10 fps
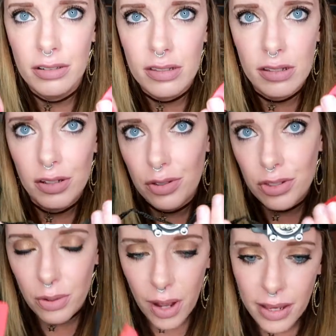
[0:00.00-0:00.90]
and steel,
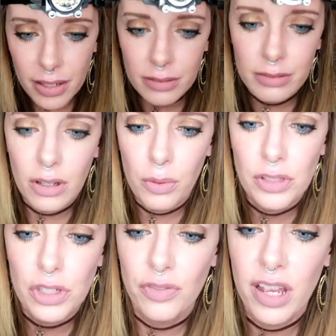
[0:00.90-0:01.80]
so I can go
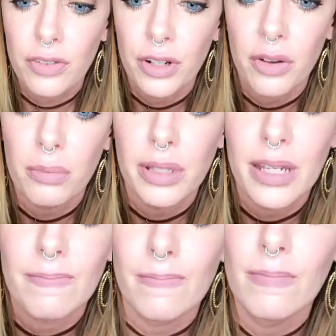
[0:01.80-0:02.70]
on Survivor now and be
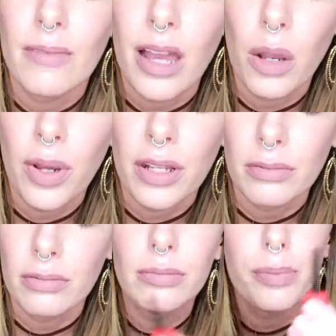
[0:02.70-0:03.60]
like, I
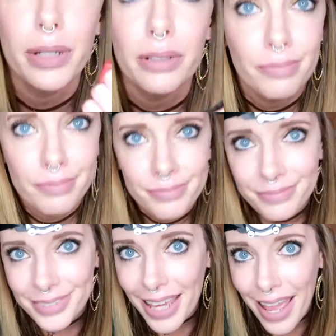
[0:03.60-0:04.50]
win, but
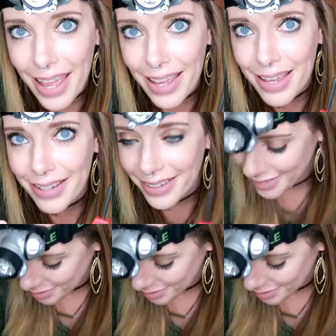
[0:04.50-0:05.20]
yay!